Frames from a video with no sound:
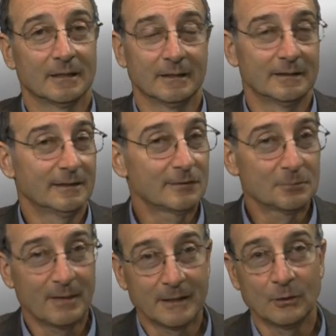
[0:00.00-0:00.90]
This is
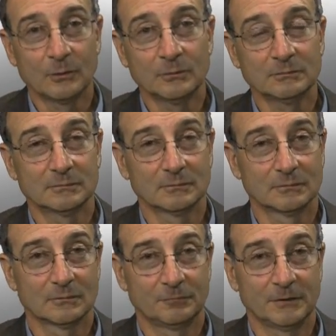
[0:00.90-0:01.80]
my own
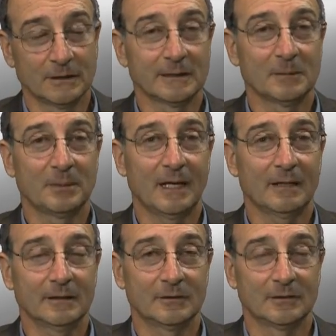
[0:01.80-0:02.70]
feeling about
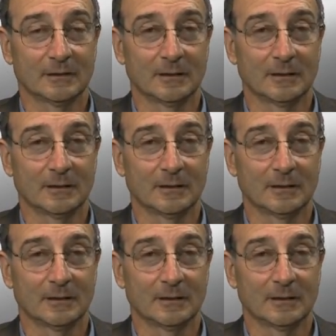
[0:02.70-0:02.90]
it,